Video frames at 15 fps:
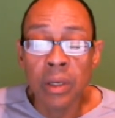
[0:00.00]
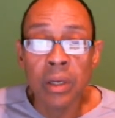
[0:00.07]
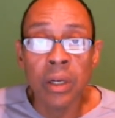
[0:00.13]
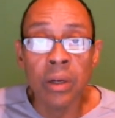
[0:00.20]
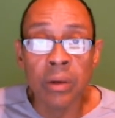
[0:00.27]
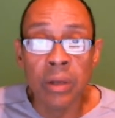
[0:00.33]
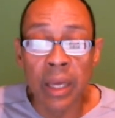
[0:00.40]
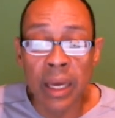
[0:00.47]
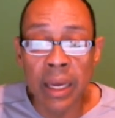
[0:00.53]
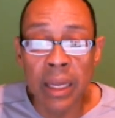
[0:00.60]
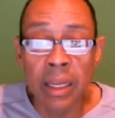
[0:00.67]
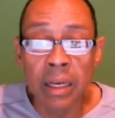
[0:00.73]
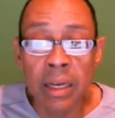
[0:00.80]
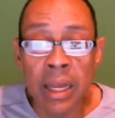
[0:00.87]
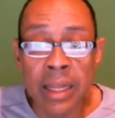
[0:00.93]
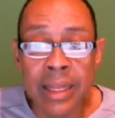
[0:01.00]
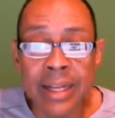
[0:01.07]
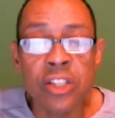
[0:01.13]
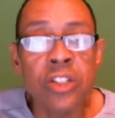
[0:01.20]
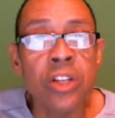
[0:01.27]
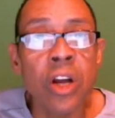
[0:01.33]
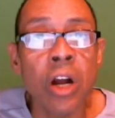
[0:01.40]
Okay? Now
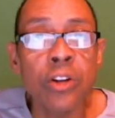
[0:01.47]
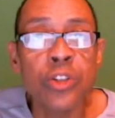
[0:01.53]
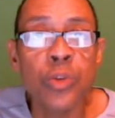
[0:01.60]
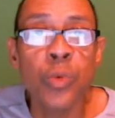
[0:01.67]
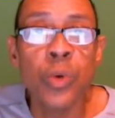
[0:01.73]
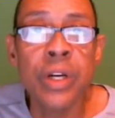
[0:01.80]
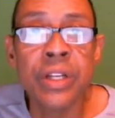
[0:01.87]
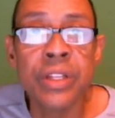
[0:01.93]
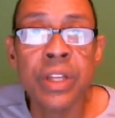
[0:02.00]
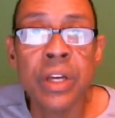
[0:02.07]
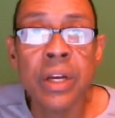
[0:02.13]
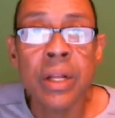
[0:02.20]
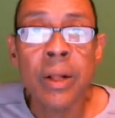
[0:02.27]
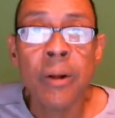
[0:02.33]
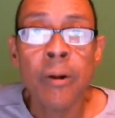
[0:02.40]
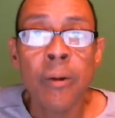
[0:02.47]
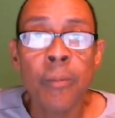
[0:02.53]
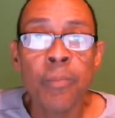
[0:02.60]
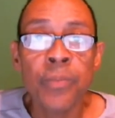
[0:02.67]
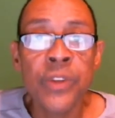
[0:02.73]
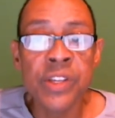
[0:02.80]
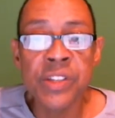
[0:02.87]
that starts with
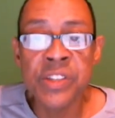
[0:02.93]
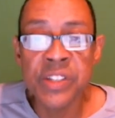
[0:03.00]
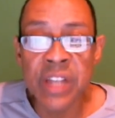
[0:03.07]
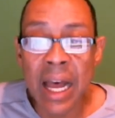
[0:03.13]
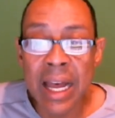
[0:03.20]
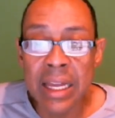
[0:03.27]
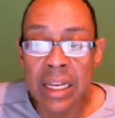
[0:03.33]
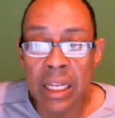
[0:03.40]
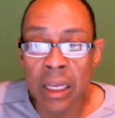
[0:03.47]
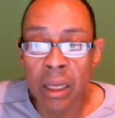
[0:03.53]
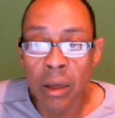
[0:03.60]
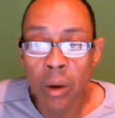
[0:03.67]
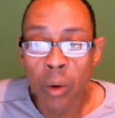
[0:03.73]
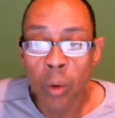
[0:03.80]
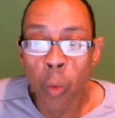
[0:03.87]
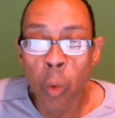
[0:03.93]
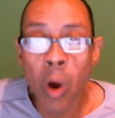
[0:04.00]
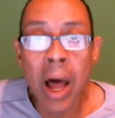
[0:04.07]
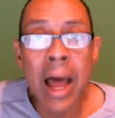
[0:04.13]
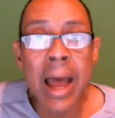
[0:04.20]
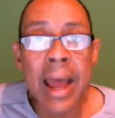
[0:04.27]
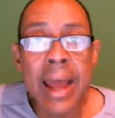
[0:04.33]
deciding
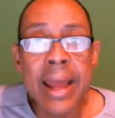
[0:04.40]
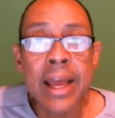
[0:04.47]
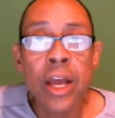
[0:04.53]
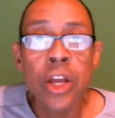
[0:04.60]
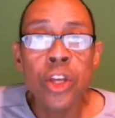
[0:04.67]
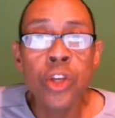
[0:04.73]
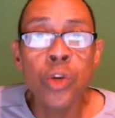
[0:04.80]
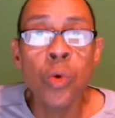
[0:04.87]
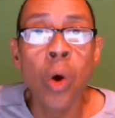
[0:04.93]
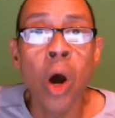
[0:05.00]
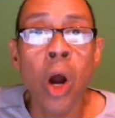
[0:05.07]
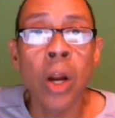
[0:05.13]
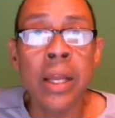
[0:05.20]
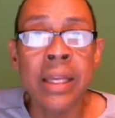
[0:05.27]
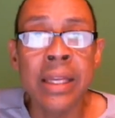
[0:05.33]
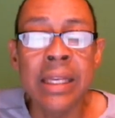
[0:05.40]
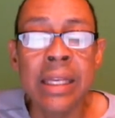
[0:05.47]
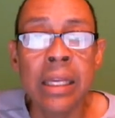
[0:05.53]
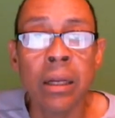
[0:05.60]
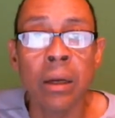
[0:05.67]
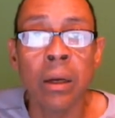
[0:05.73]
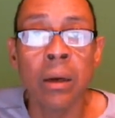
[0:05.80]
why you are
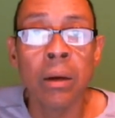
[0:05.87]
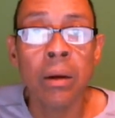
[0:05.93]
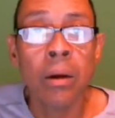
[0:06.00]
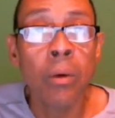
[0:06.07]
here.